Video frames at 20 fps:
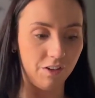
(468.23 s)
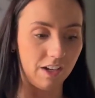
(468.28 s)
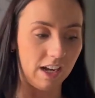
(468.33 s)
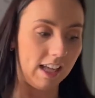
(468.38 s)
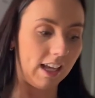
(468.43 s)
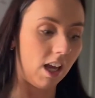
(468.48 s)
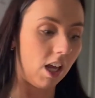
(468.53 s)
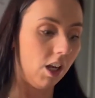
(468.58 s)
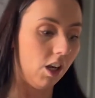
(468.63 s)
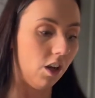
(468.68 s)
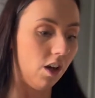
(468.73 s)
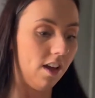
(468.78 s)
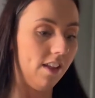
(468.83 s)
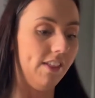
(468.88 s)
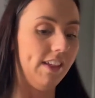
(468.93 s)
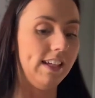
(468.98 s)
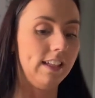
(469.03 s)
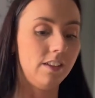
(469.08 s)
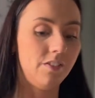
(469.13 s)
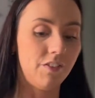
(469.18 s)
Like a lot of
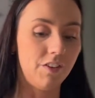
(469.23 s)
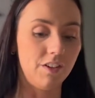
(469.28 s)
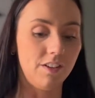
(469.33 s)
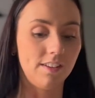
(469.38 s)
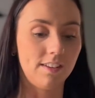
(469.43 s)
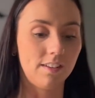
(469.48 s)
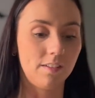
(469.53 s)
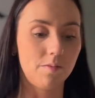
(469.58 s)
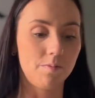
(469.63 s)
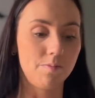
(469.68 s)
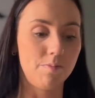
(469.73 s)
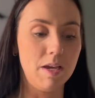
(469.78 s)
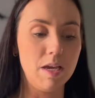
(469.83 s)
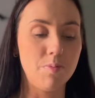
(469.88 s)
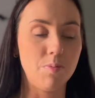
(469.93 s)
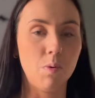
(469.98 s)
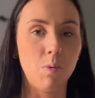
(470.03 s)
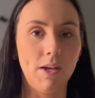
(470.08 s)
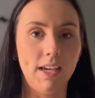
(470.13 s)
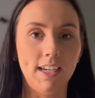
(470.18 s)
these foods
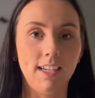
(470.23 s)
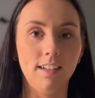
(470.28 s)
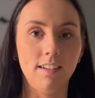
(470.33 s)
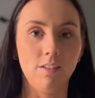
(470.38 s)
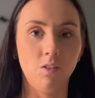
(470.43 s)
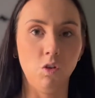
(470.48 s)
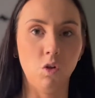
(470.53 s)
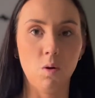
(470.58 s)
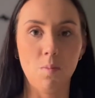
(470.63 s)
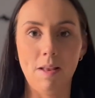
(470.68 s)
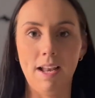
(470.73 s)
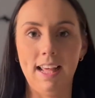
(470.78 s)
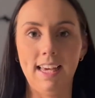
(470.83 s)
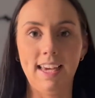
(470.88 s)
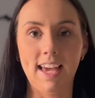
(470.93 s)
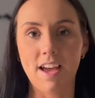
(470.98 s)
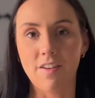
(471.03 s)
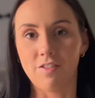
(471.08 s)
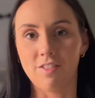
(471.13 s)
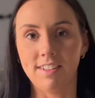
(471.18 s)
people eat
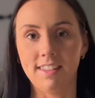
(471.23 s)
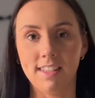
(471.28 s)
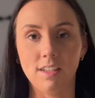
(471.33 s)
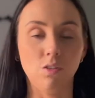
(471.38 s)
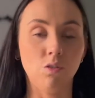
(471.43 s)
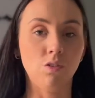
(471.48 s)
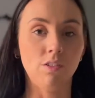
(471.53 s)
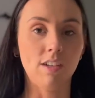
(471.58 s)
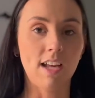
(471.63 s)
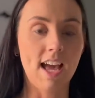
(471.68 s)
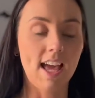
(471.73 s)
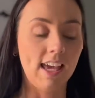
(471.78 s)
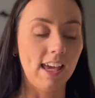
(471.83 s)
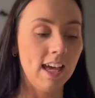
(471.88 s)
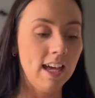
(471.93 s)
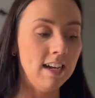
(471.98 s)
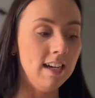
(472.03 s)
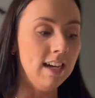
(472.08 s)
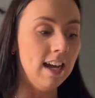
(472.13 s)
normally every single day,